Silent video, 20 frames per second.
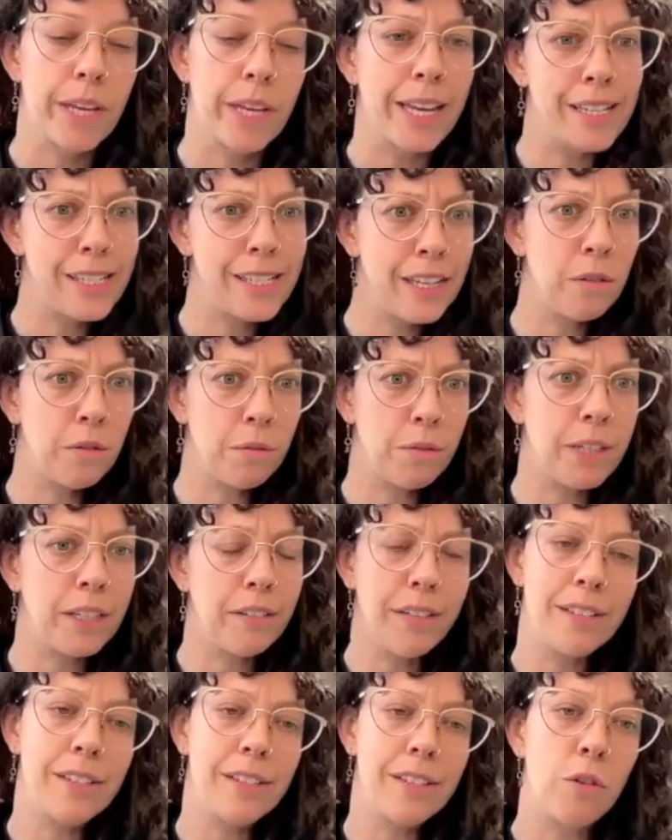Is it
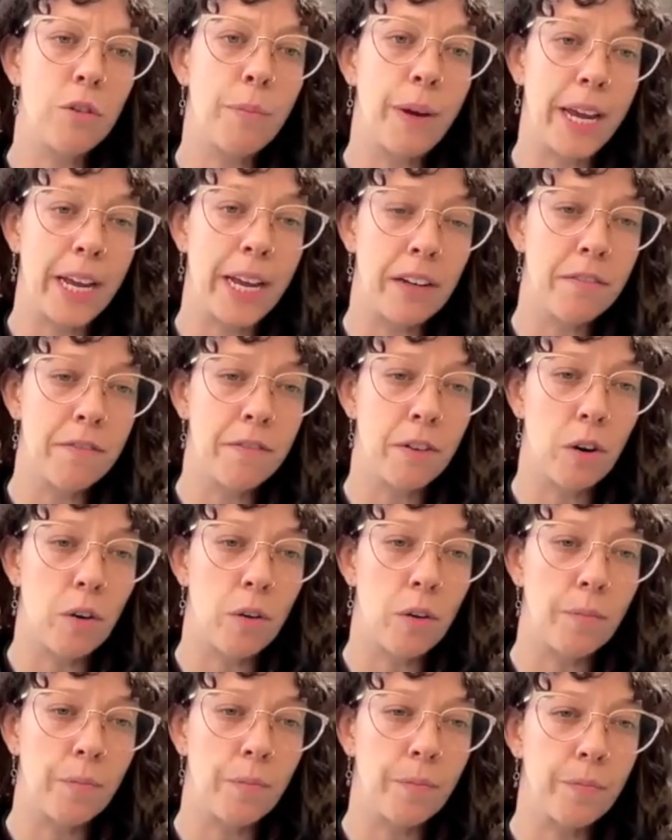really still
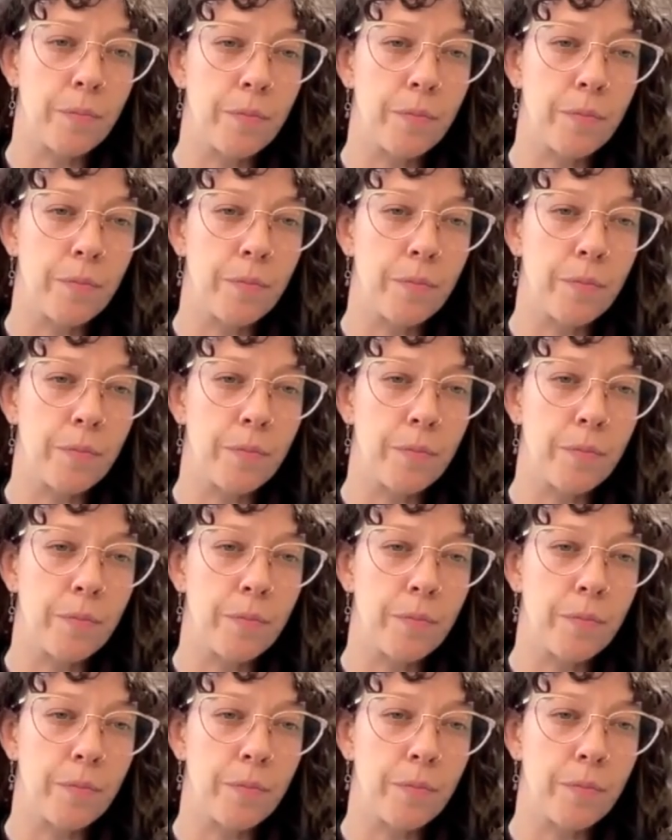painful?